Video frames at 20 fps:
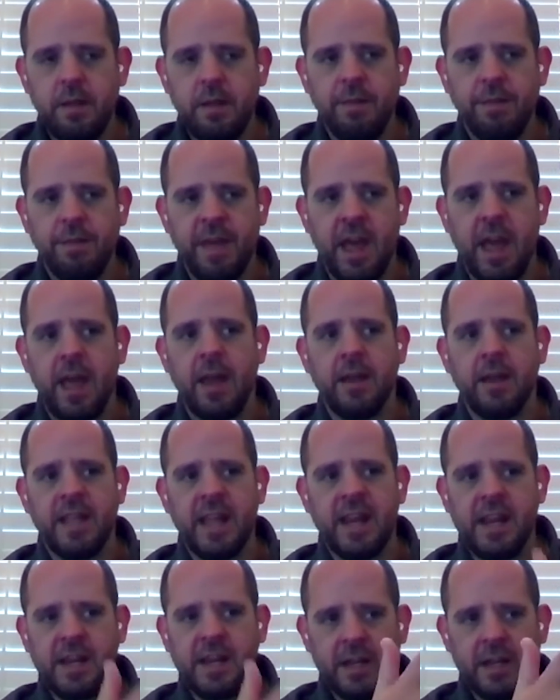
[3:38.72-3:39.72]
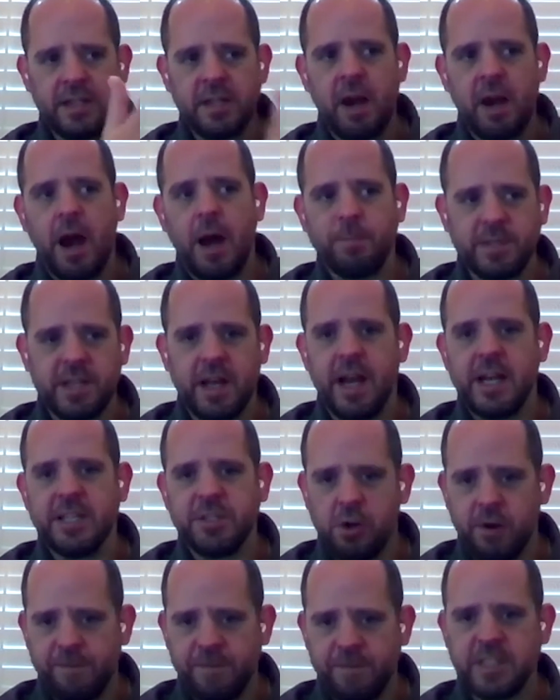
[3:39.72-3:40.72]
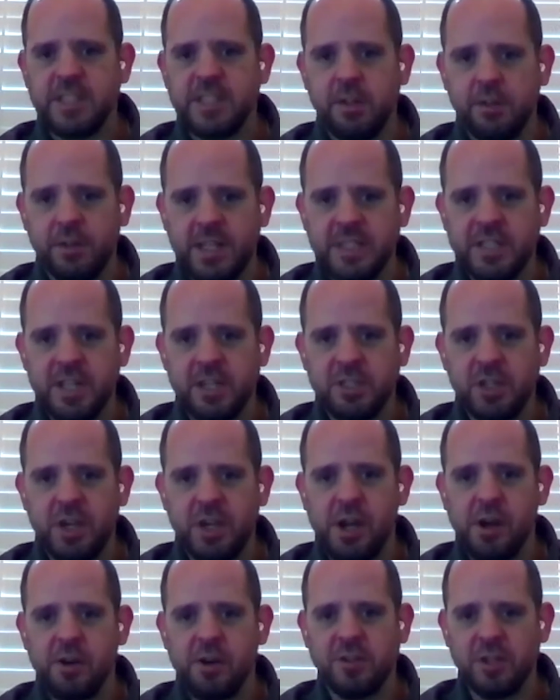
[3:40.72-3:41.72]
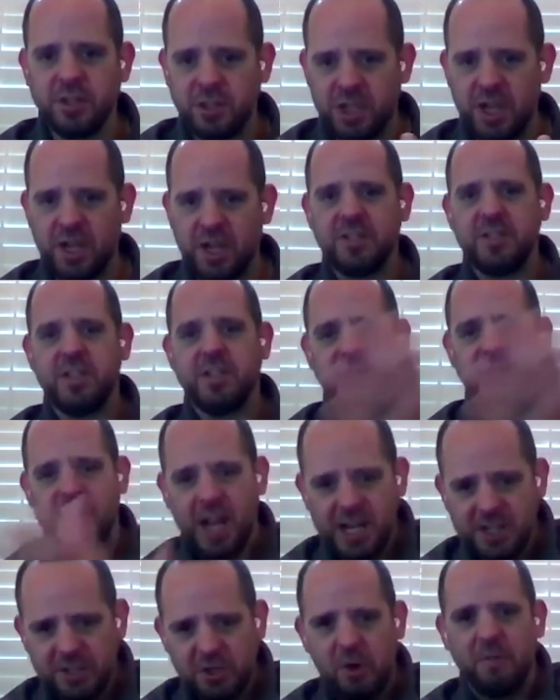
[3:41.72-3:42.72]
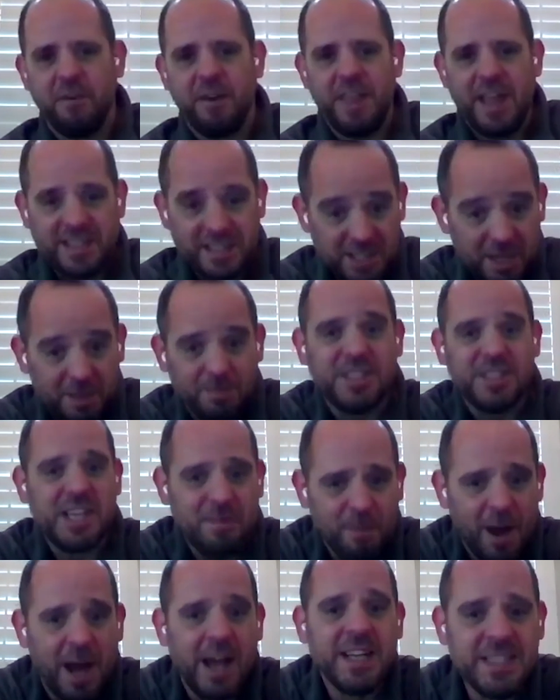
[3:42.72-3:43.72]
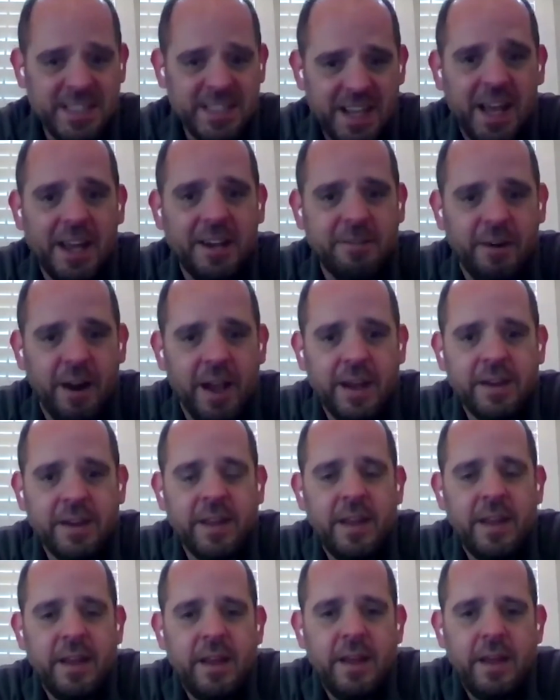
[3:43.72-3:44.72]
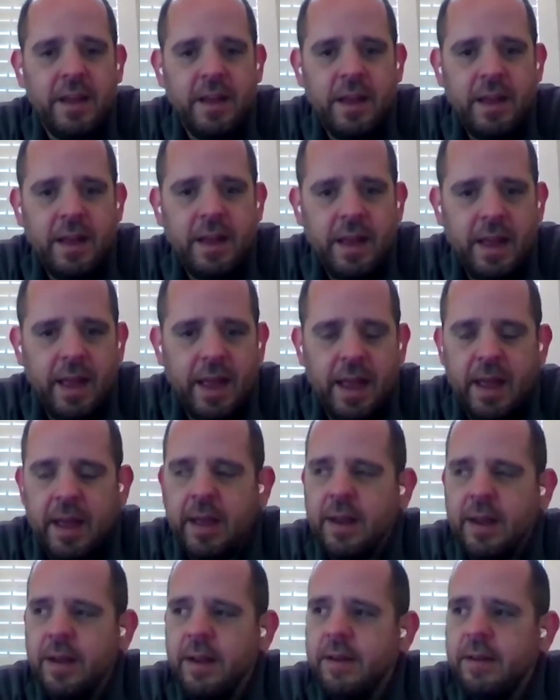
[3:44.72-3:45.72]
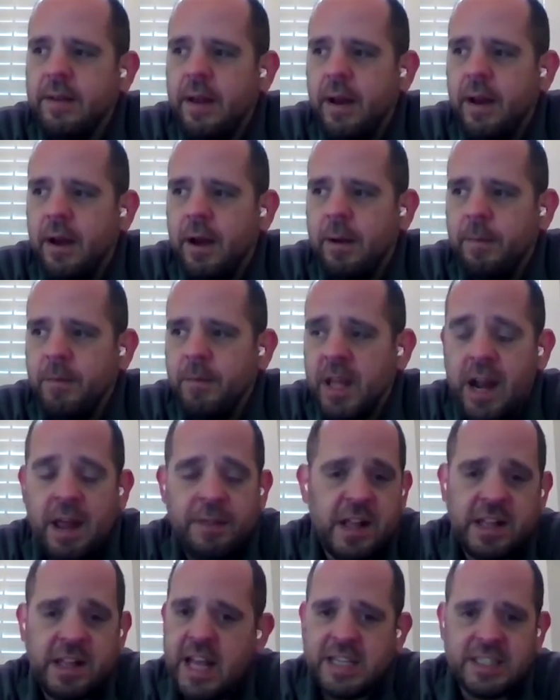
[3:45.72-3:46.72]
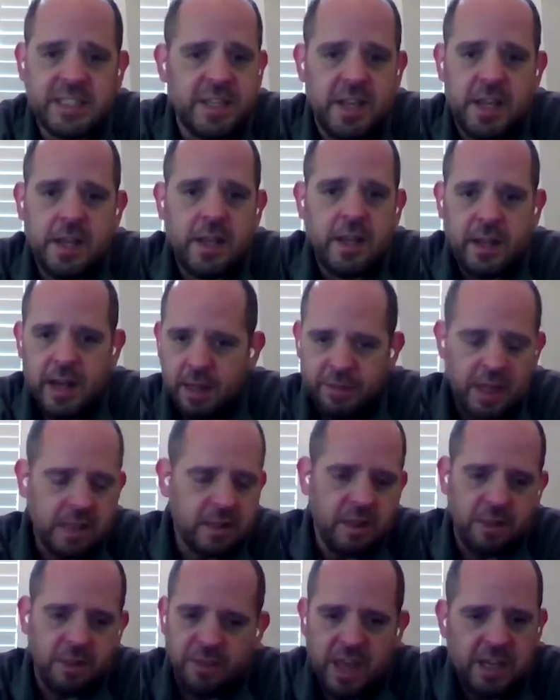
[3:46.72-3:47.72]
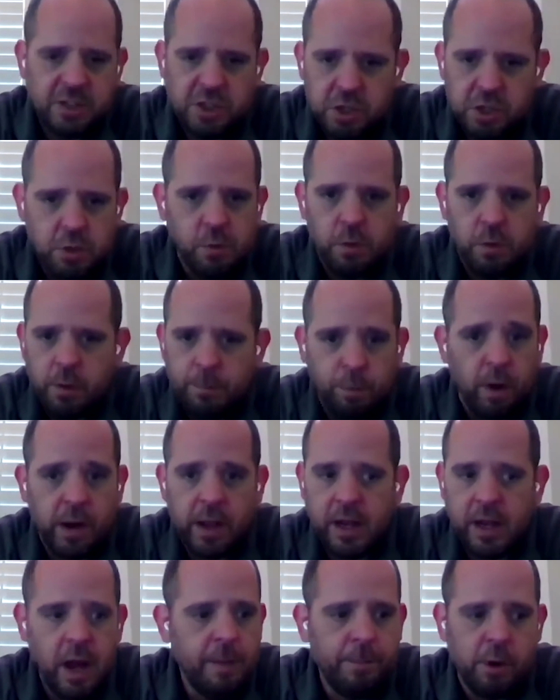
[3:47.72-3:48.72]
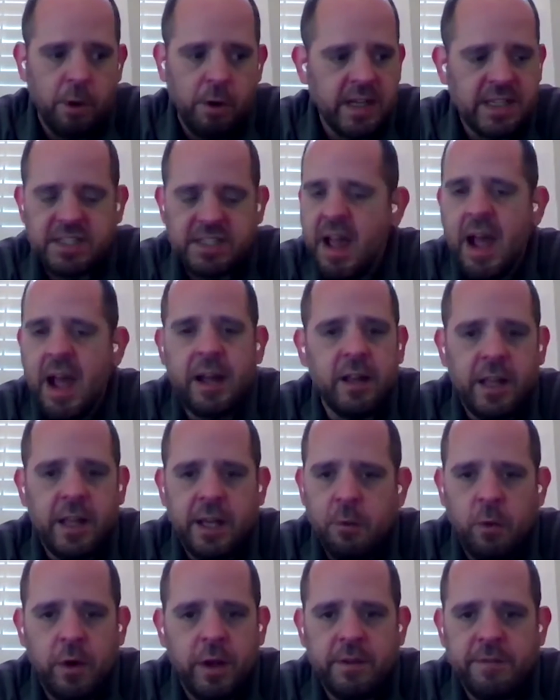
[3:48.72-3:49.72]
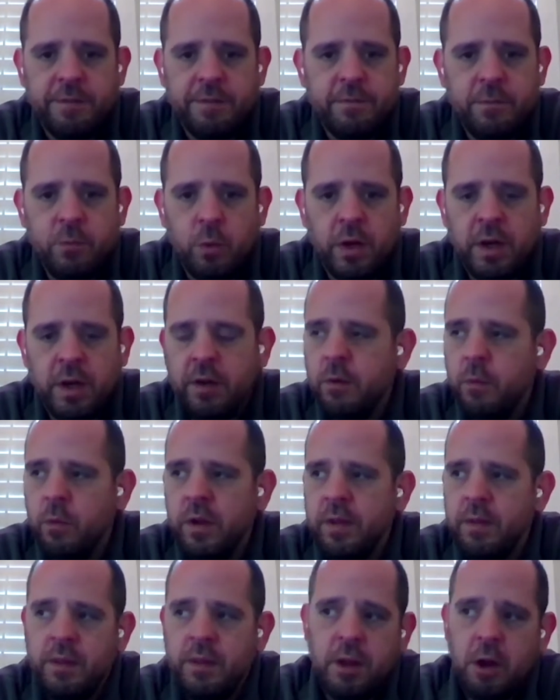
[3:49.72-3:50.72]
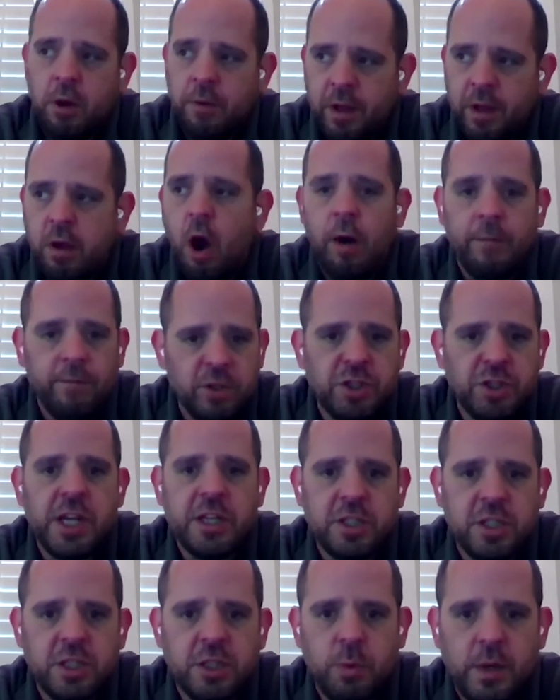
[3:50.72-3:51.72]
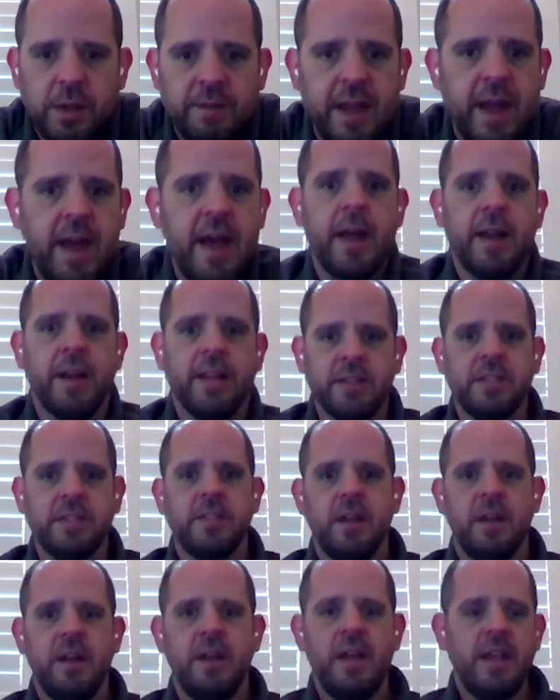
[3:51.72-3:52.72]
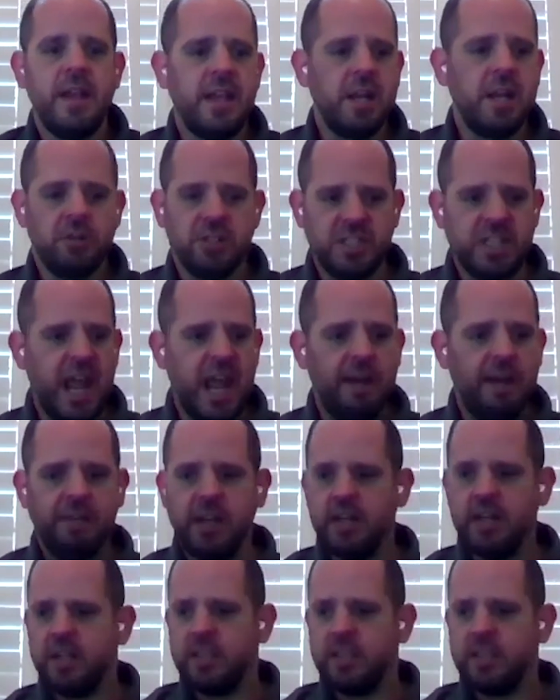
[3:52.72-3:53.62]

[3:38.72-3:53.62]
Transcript: than getting a topsides or a facilities engineer to change over to that subsea mindset, right? And I think that's key. And I think the things you were bringing up are exactly the conversations we've had is, just having